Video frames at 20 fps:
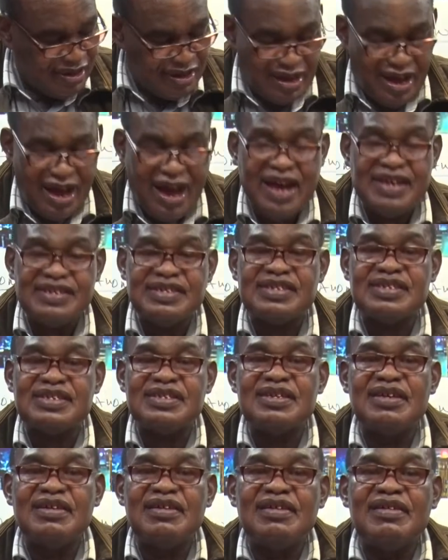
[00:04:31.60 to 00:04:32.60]
has
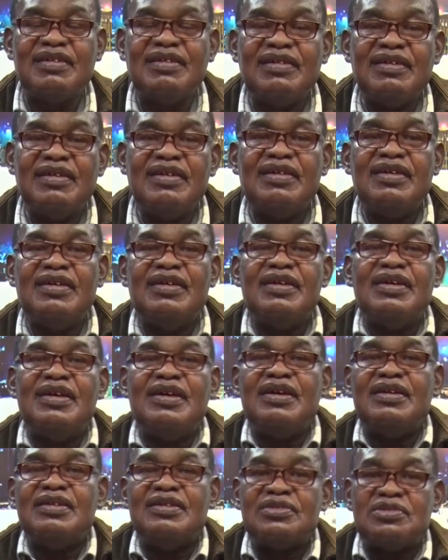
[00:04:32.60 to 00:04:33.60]

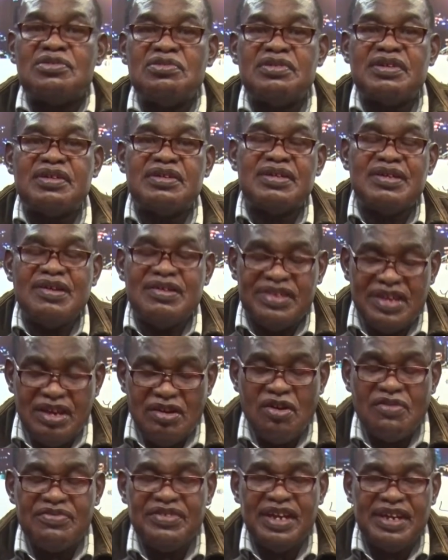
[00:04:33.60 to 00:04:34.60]
to think
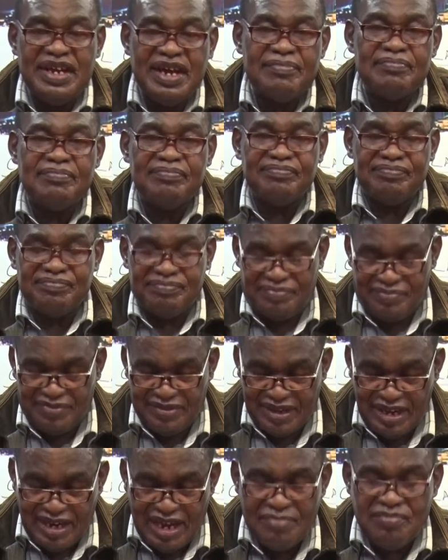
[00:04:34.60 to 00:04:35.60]
of the
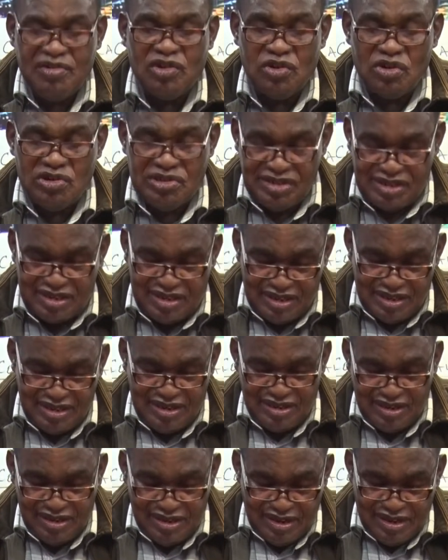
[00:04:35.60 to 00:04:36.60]
name clause,
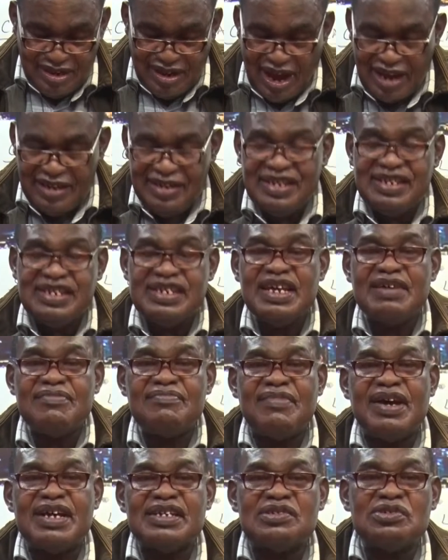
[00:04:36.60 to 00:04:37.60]
and this name
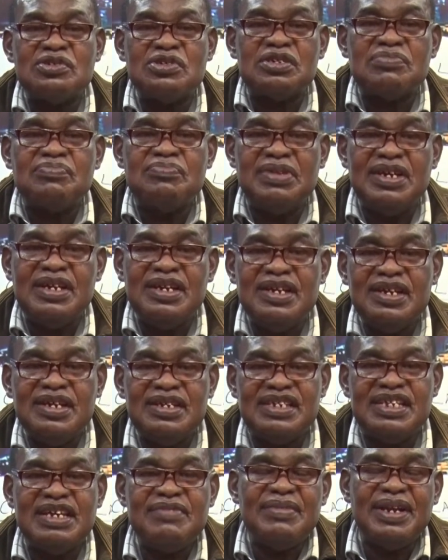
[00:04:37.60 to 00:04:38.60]
must not be
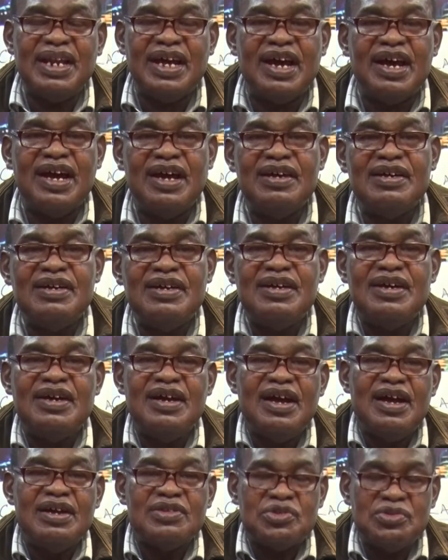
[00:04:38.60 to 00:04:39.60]
similar
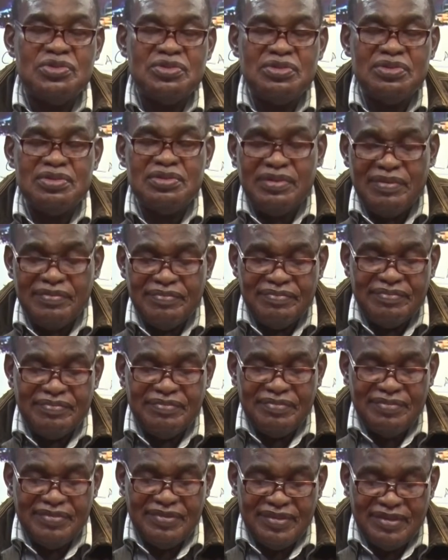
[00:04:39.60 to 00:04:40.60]
to
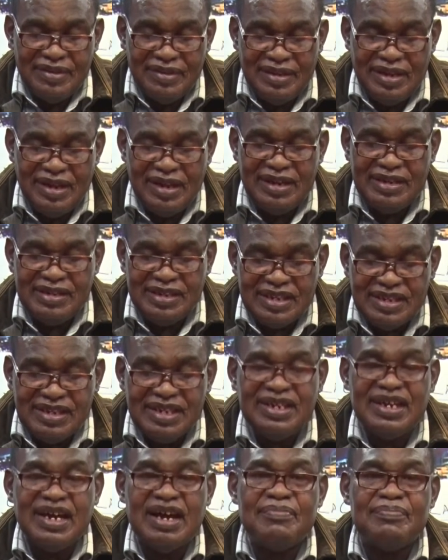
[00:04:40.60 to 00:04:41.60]
the
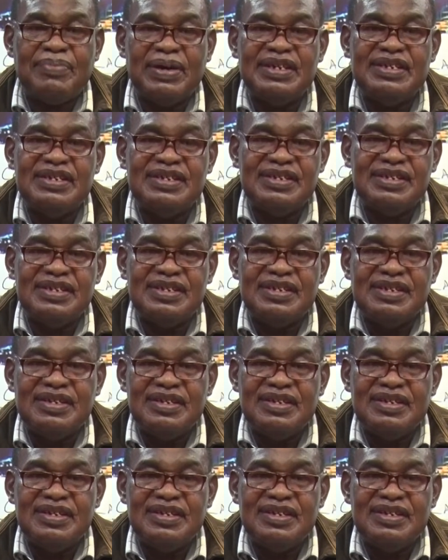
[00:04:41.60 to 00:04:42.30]
existing companies.